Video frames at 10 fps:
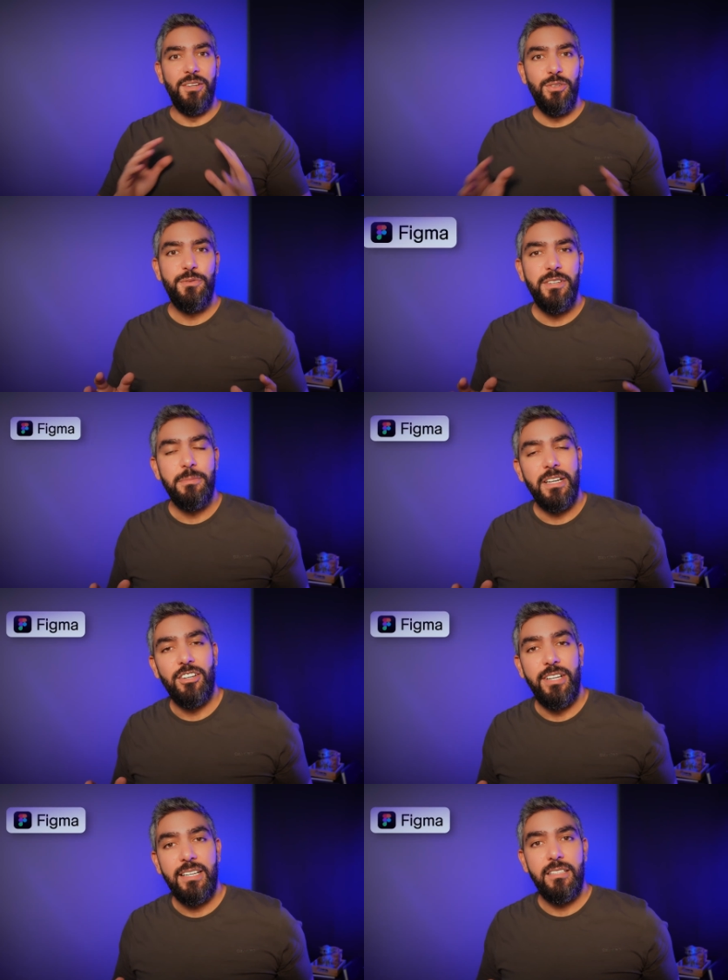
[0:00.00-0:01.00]
the new Figma
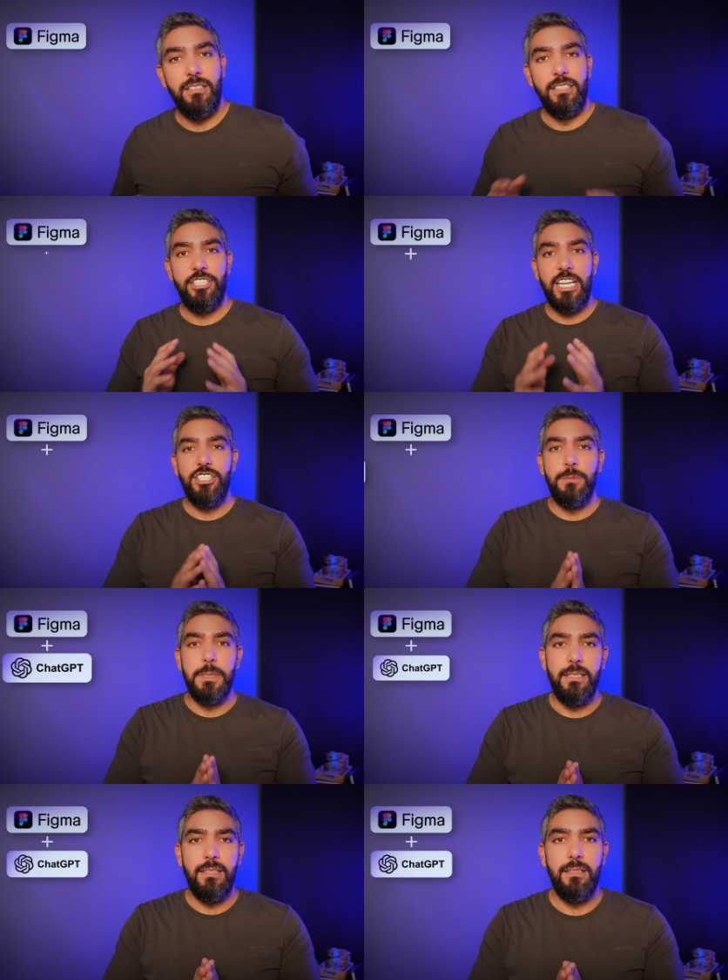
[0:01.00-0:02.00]
connector in
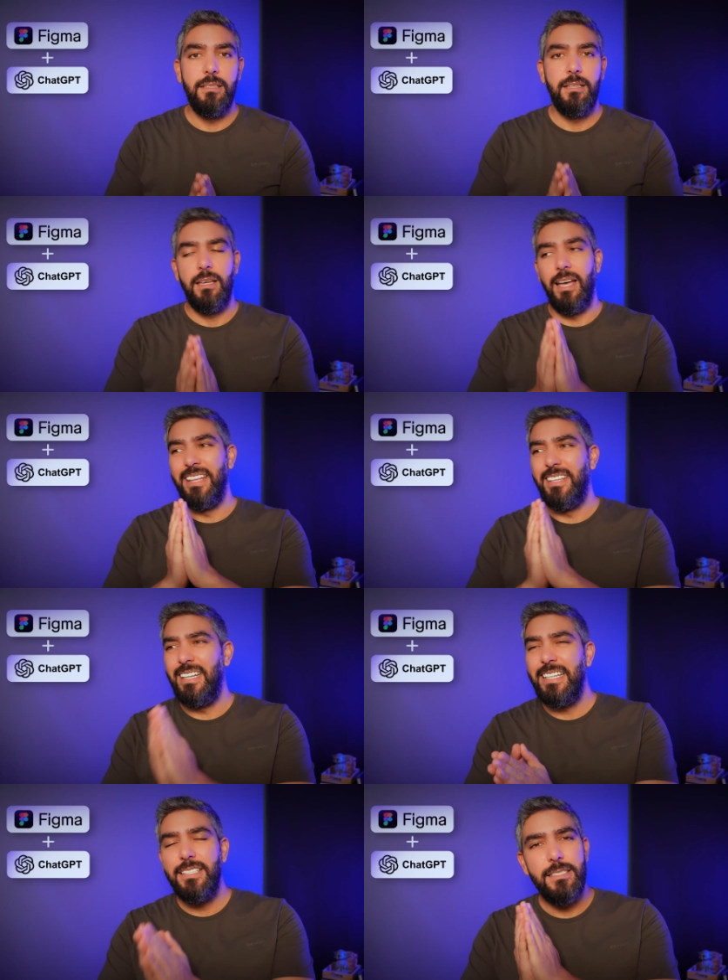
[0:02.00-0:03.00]
ChatGPT and the
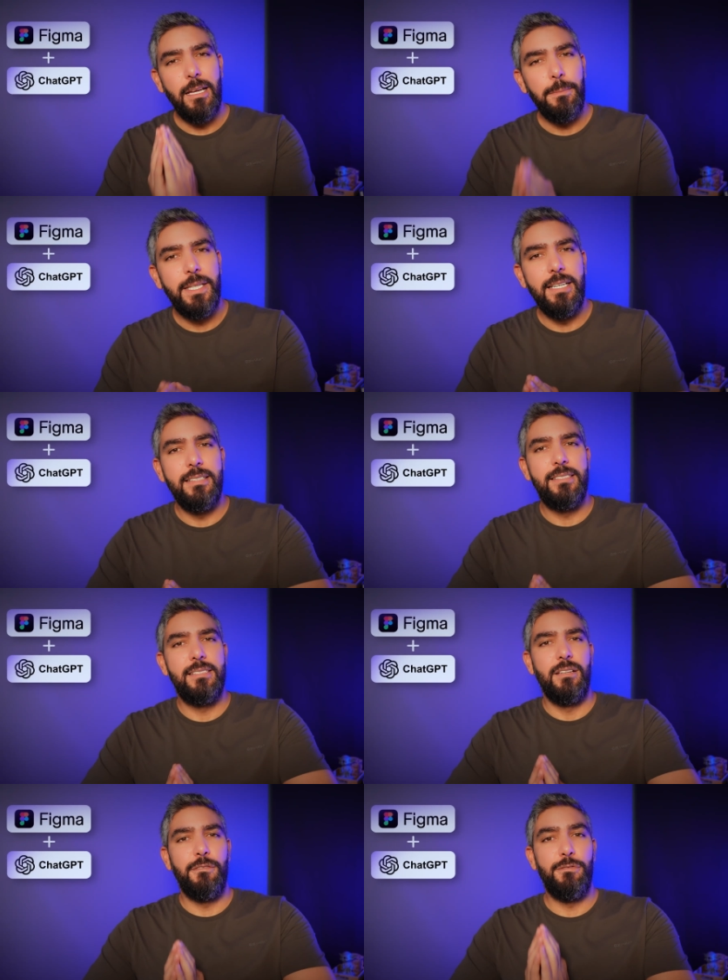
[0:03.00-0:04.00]
latest updates
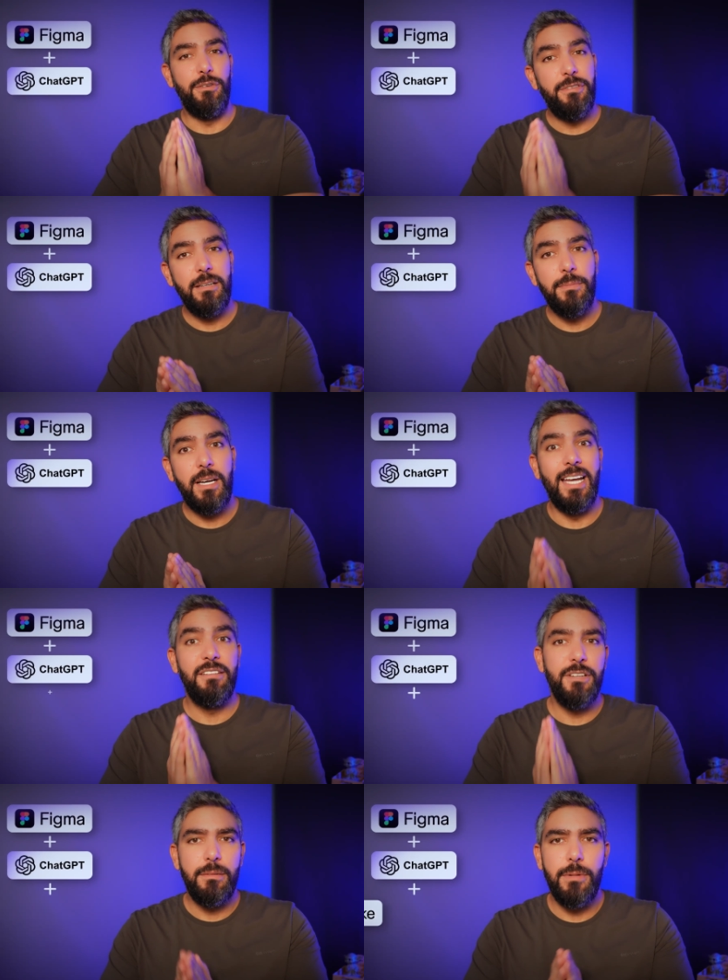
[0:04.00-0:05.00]
for Figma and
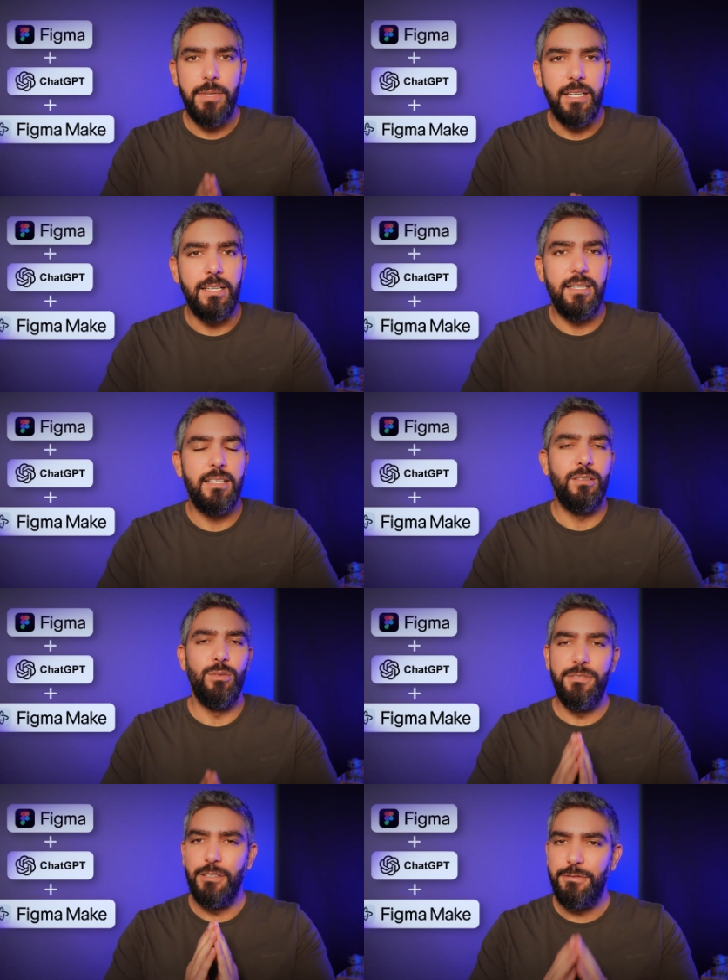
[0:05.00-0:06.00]
Figma Make,
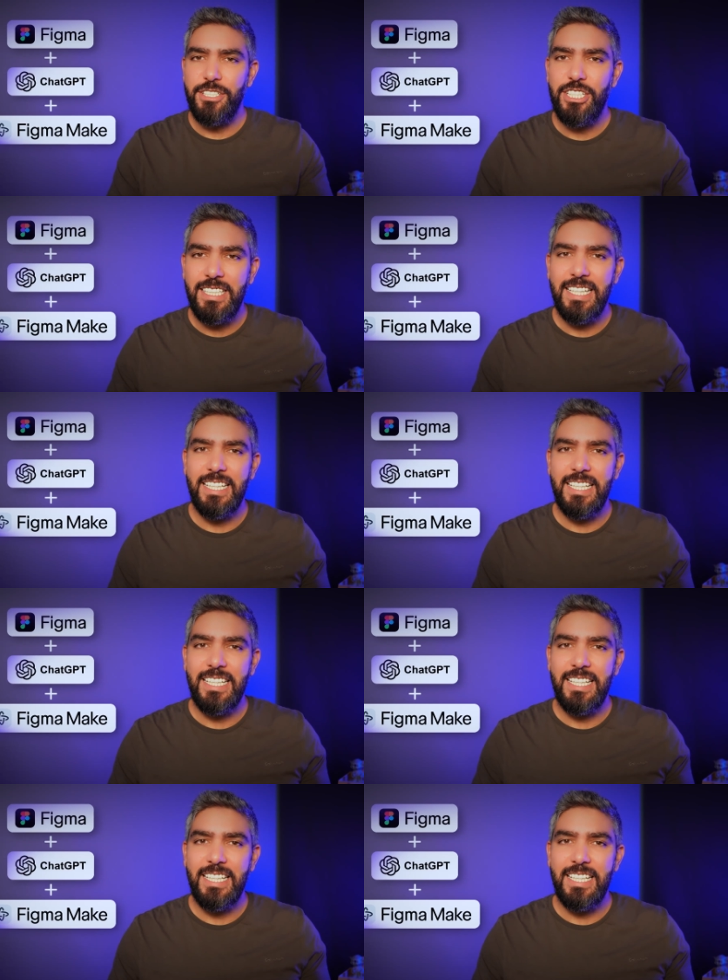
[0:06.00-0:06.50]
we've officially